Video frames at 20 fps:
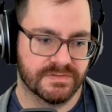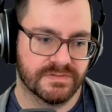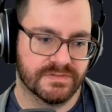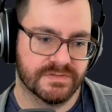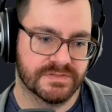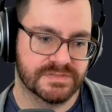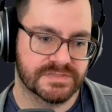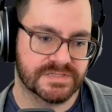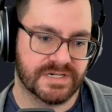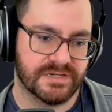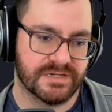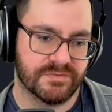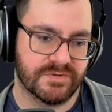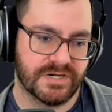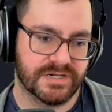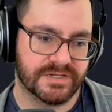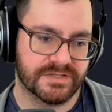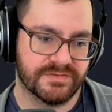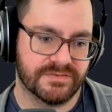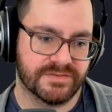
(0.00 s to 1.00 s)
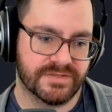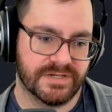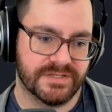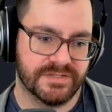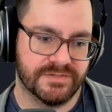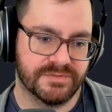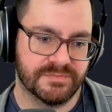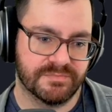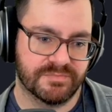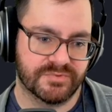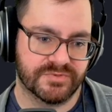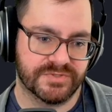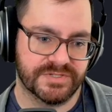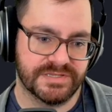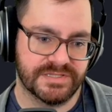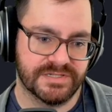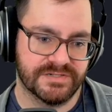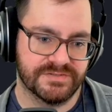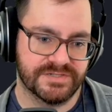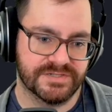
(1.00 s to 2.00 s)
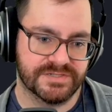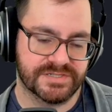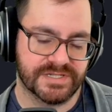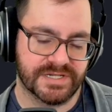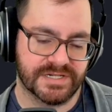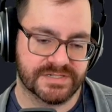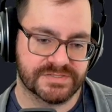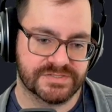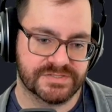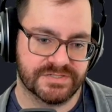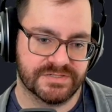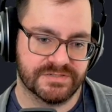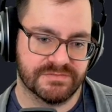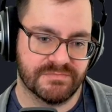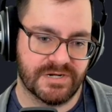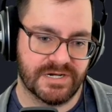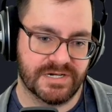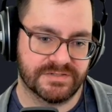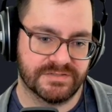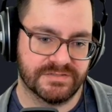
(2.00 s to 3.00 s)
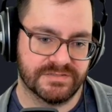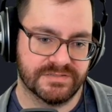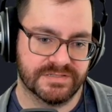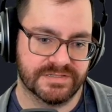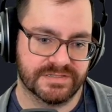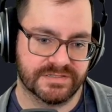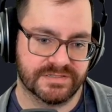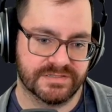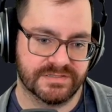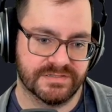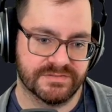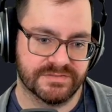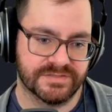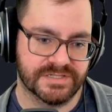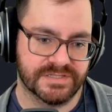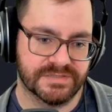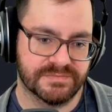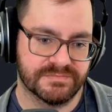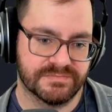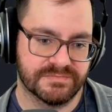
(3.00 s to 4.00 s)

Skywalk, you thought you would preload your texture model and clone them.